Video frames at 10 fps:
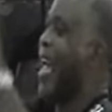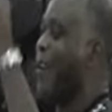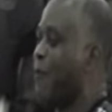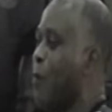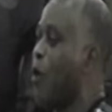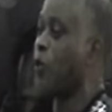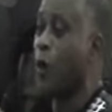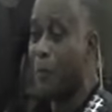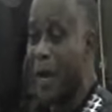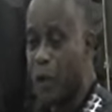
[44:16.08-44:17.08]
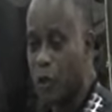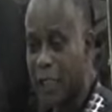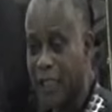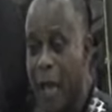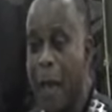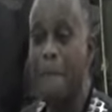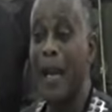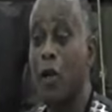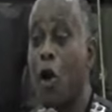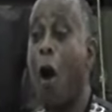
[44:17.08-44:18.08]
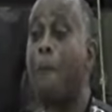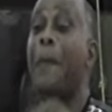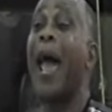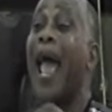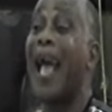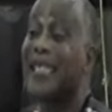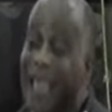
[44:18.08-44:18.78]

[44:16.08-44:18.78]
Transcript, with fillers: every month we pay you this. But God pays